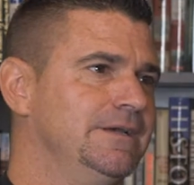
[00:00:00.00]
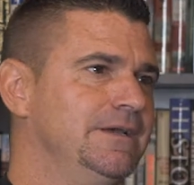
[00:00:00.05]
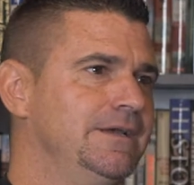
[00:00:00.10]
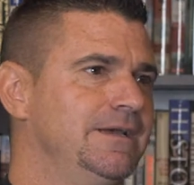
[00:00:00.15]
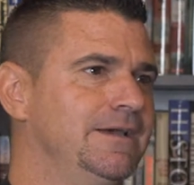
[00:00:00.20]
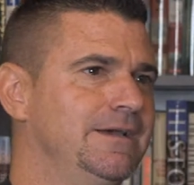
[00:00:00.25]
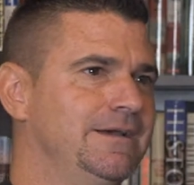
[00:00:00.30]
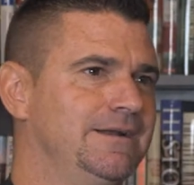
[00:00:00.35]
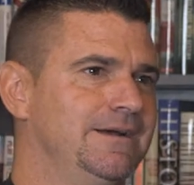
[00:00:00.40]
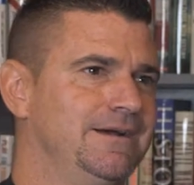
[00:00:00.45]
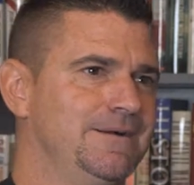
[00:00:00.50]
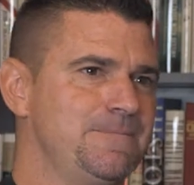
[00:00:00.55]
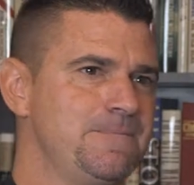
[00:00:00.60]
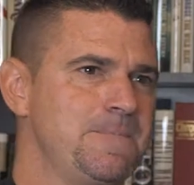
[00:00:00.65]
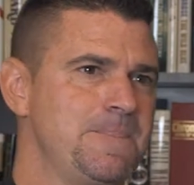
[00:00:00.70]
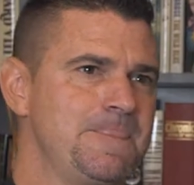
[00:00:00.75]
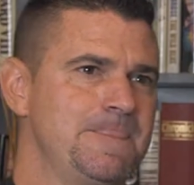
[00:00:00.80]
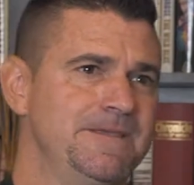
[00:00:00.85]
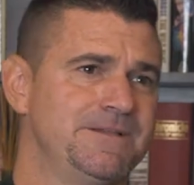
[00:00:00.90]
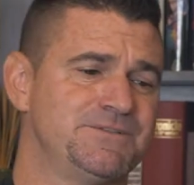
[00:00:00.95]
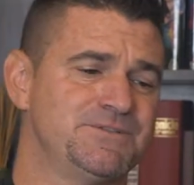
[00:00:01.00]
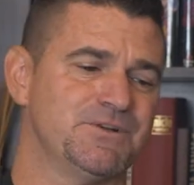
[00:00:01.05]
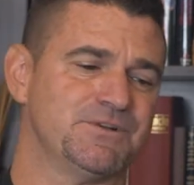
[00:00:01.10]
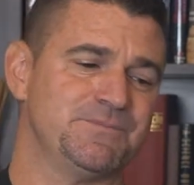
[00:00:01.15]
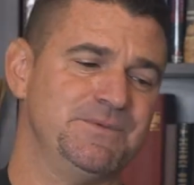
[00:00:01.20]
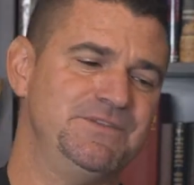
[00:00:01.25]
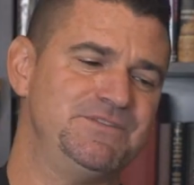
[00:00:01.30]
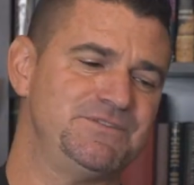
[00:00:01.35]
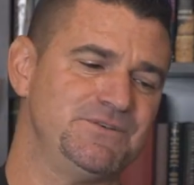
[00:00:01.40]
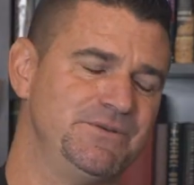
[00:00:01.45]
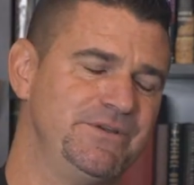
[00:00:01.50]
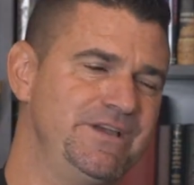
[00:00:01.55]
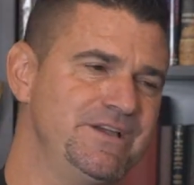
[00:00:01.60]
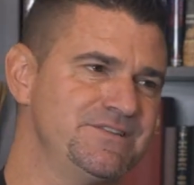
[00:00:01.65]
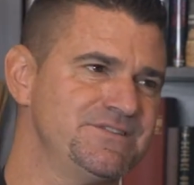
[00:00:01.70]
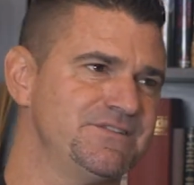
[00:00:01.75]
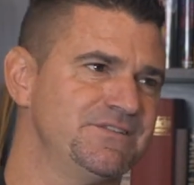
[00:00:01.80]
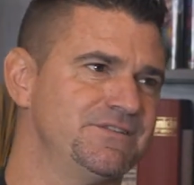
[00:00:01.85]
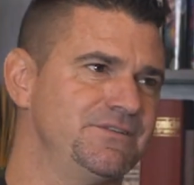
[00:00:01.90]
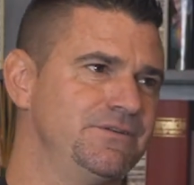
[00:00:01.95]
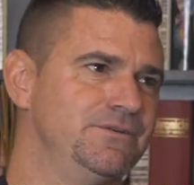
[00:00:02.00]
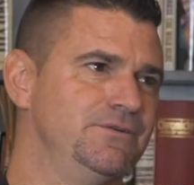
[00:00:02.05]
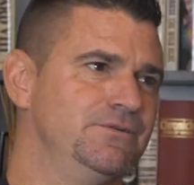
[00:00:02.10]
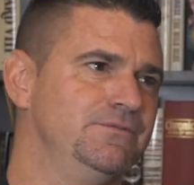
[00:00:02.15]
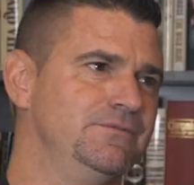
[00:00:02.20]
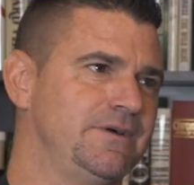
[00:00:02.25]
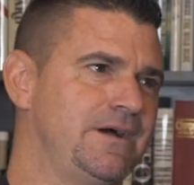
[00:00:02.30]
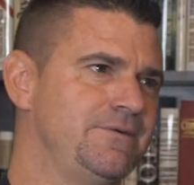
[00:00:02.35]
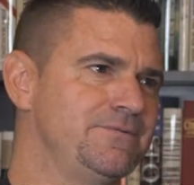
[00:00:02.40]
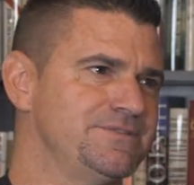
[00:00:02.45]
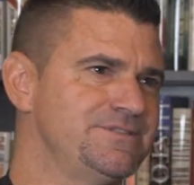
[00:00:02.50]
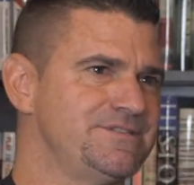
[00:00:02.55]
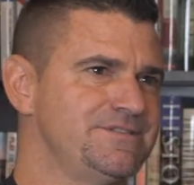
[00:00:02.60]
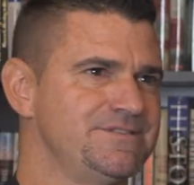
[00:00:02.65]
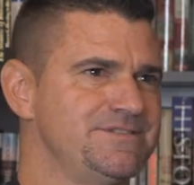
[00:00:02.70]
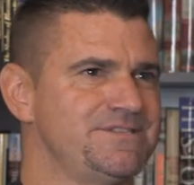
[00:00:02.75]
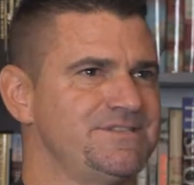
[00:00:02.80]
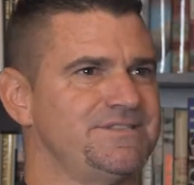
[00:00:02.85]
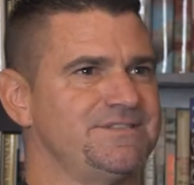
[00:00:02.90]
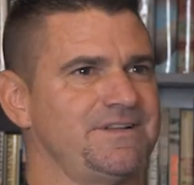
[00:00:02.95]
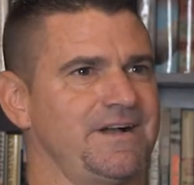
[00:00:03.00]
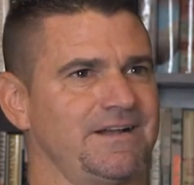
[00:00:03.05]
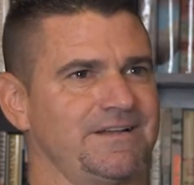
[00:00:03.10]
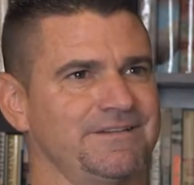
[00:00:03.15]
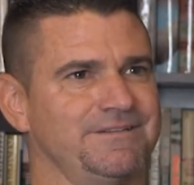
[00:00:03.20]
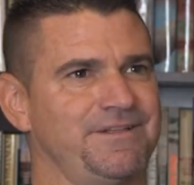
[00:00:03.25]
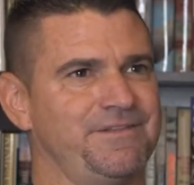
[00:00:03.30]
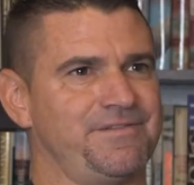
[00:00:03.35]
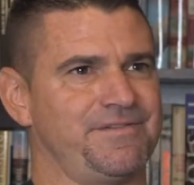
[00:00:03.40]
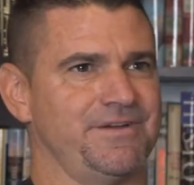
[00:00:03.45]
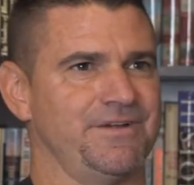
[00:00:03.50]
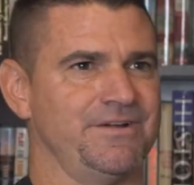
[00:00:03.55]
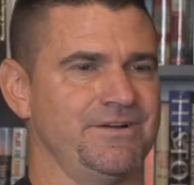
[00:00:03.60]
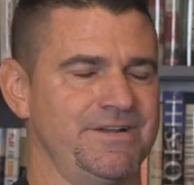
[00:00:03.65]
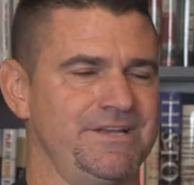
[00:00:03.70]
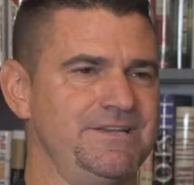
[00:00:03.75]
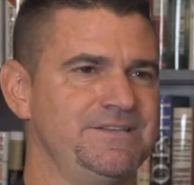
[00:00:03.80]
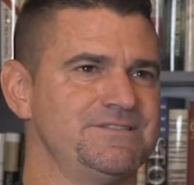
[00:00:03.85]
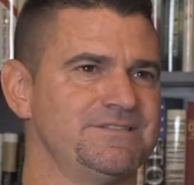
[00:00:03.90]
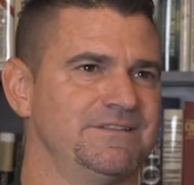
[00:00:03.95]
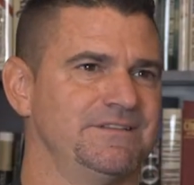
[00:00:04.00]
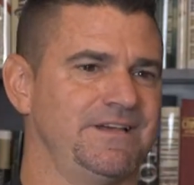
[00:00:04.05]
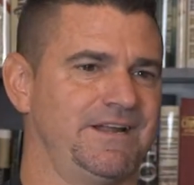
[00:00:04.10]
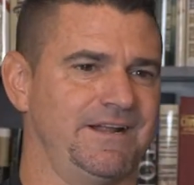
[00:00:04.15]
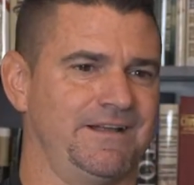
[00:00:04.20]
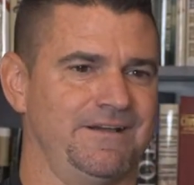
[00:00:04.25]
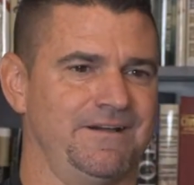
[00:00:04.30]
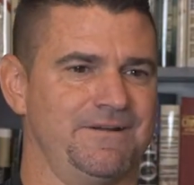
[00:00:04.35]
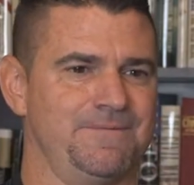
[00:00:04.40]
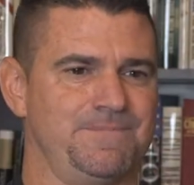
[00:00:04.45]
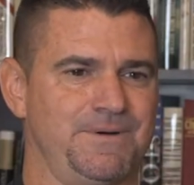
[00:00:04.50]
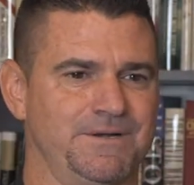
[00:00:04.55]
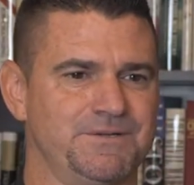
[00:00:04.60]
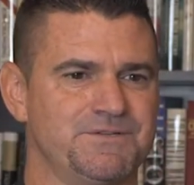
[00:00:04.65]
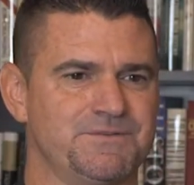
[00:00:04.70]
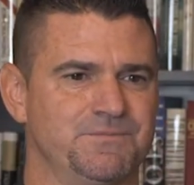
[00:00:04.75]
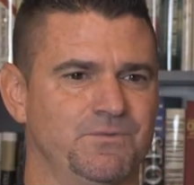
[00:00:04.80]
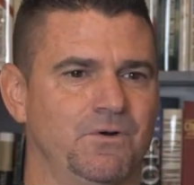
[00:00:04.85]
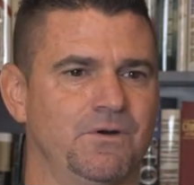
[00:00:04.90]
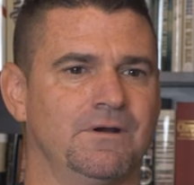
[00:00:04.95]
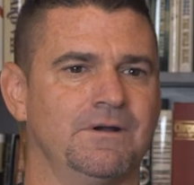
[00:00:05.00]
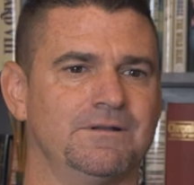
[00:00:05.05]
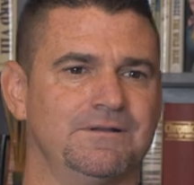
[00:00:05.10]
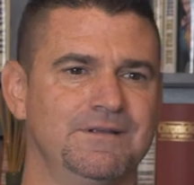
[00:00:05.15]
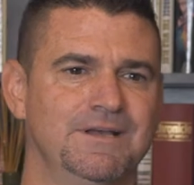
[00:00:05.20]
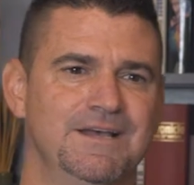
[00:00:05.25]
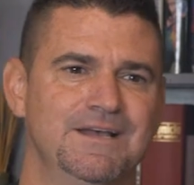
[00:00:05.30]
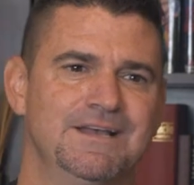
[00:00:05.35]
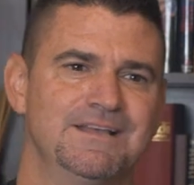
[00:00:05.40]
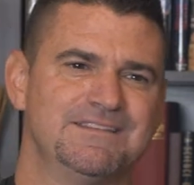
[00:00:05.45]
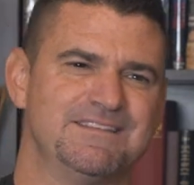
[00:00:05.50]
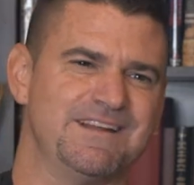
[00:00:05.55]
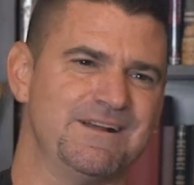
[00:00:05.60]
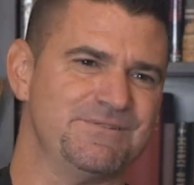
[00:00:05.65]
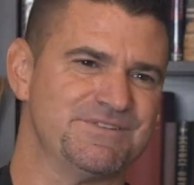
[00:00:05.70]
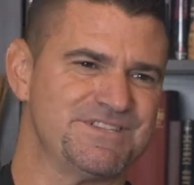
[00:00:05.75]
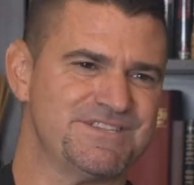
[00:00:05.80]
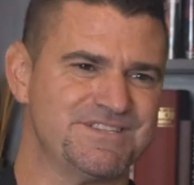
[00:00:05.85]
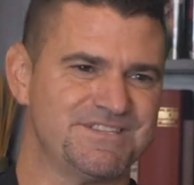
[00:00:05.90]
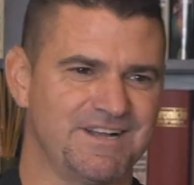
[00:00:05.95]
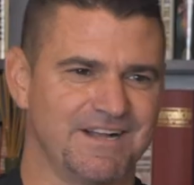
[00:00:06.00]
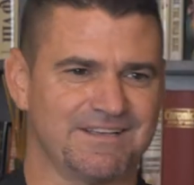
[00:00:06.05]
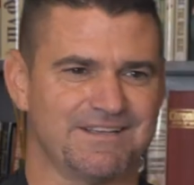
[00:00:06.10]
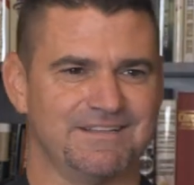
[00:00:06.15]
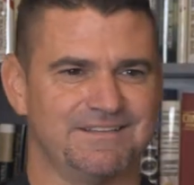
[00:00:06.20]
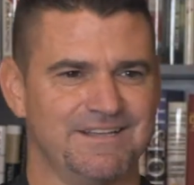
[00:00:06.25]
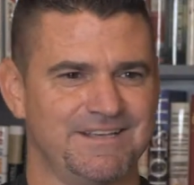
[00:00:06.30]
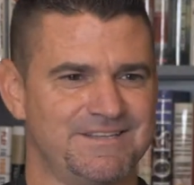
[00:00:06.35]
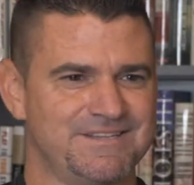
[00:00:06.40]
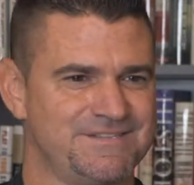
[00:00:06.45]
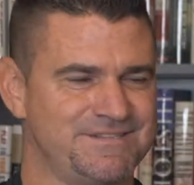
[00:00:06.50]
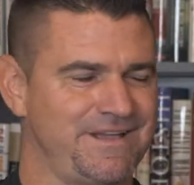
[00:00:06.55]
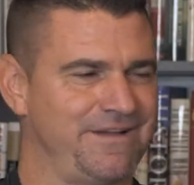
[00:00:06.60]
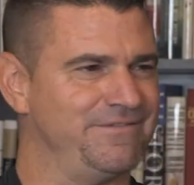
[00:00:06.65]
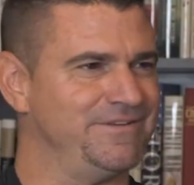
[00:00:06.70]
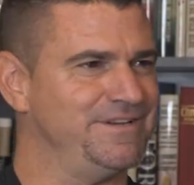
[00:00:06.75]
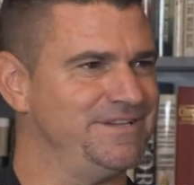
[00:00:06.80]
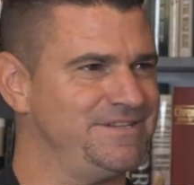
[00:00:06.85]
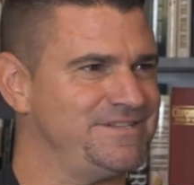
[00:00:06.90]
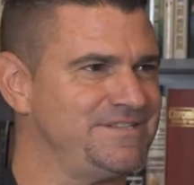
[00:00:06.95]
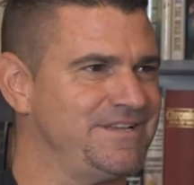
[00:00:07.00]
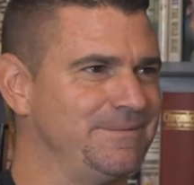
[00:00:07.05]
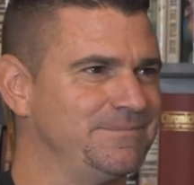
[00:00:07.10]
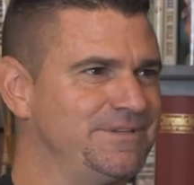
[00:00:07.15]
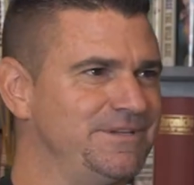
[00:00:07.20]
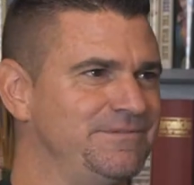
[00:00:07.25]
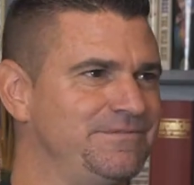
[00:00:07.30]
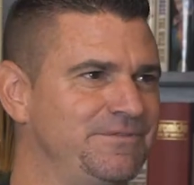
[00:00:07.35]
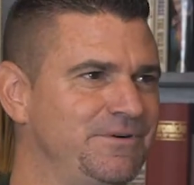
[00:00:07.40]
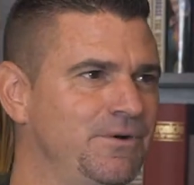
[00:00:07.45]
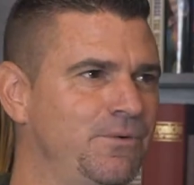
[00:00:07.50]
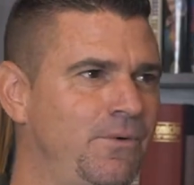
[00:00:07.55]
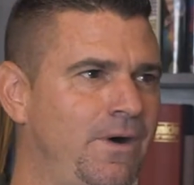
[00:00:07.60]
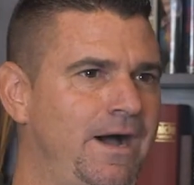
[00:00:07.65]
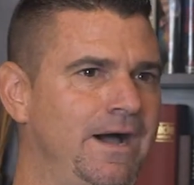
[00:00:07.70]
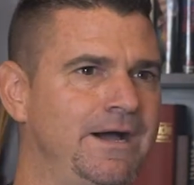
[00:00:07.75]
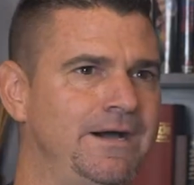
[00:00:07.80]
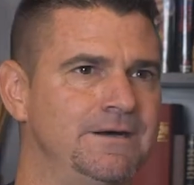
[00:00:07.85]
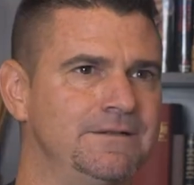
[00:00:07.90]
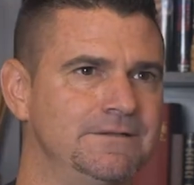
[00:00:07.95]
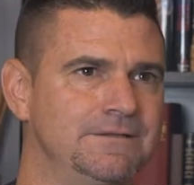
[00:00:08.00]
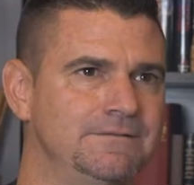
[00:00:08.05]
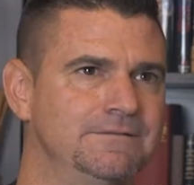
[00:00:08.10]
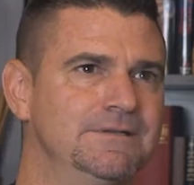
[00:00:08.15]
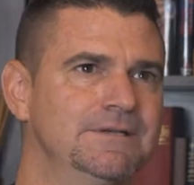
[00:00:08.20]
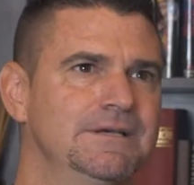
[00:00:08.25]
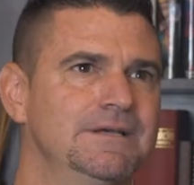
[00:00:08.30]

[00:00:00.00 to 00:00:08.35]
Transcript: And it took me 2 years to do. I was stuck in the 30s, and then I got a bunch more, and then I was stuck at like 70-something for a while, and